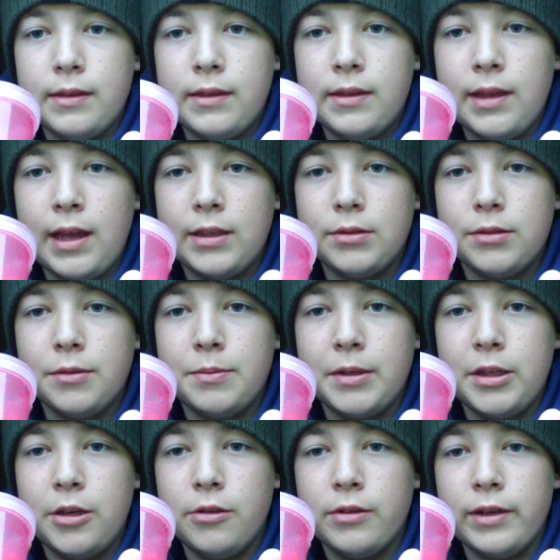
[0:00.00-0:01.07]
that's what I've been
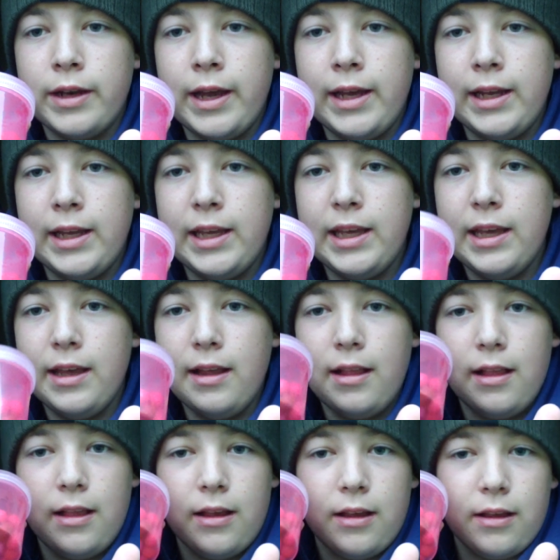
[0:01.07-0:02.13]
using lately.
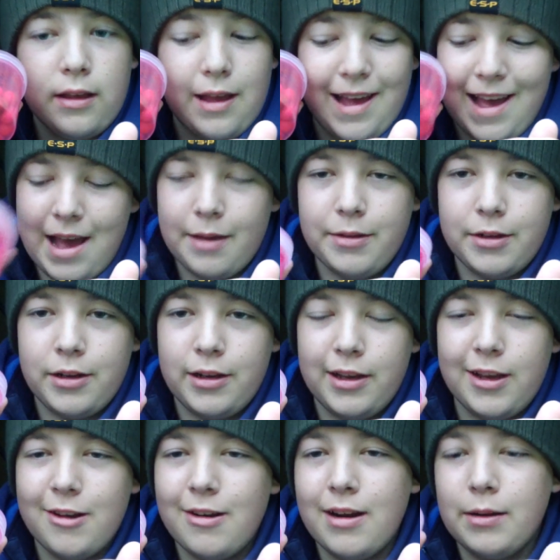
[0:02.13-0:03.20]
Absolutely
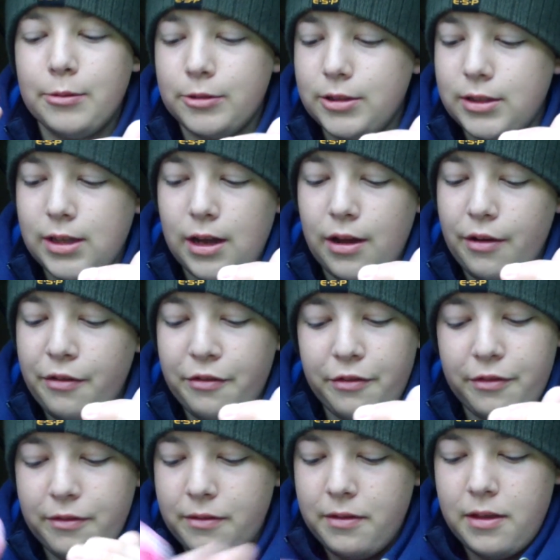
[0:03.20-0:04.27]
incredible stuff,
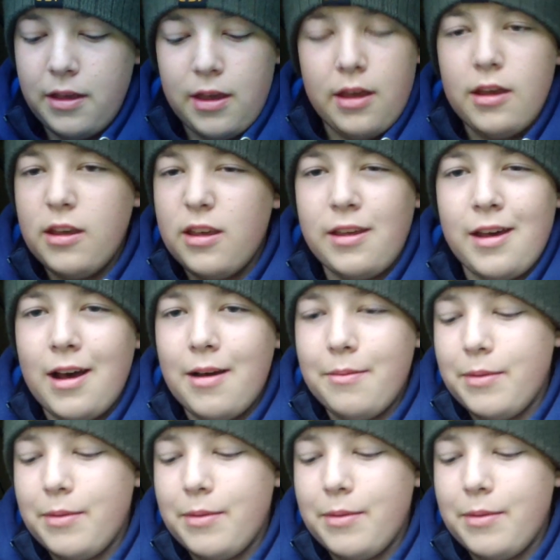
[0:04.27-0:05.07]
can't